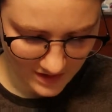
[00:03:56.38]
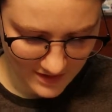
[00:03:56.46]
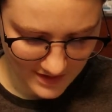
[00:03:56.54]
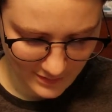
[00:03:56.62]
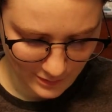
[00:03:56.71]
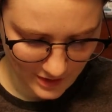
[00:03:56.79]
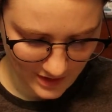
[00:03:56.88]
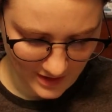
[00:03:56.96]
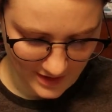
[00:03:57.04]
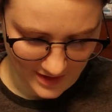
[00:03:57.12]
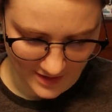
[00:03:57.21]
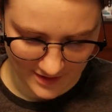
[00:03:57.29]
This one
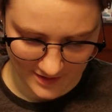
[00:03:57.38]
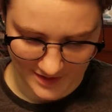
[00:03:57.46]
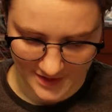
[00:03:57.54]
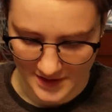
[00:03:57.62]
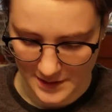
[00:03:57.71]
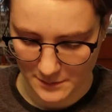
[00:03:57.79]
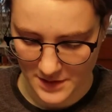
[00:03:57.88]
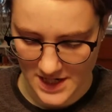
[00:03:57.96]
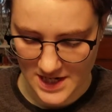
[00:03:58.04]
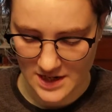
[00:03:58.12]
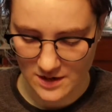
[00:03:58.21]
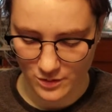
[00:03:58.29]
is
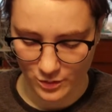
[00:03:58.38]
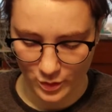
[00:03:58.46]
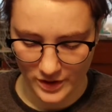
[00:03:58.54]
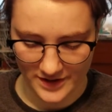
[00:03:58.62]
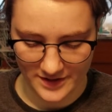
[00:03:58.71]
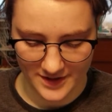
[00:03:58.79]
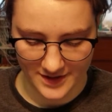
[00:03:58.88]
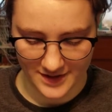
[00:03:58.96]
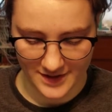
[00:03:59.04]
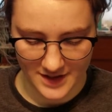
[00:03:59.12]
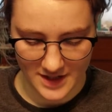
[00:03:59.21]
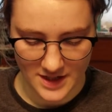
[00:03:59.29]
MD
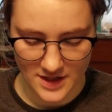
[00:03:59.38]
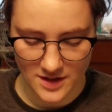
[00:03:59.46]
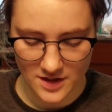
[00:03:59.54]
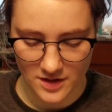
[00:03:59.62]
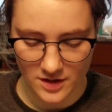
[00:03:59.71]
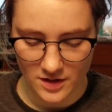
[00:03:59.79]
116.